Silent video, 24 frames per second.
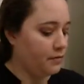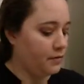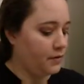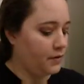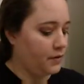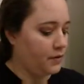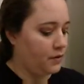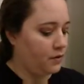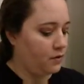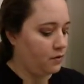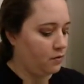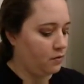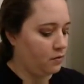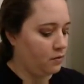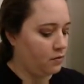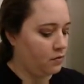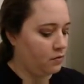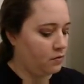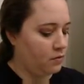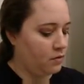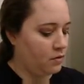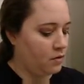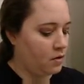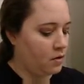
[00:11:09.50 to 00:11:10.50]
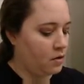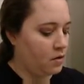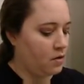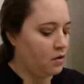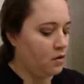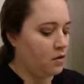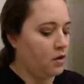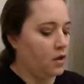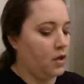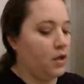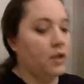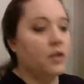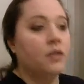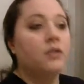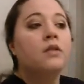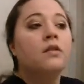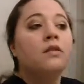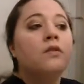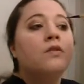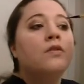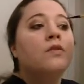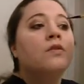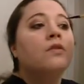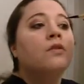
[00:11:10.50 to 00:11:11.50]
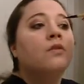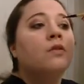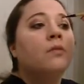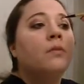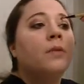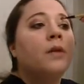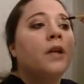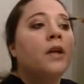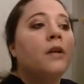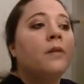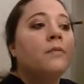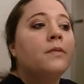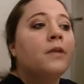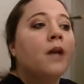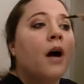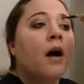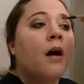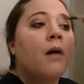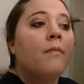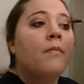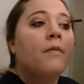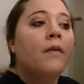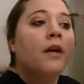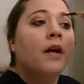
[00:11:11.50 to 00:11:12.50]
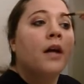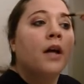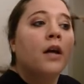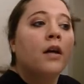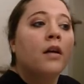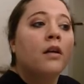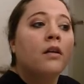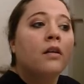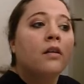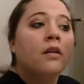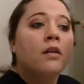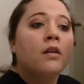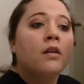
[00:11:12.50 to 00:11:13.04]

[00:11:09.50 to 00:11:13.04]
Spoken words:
So I like to use a little bit up top there.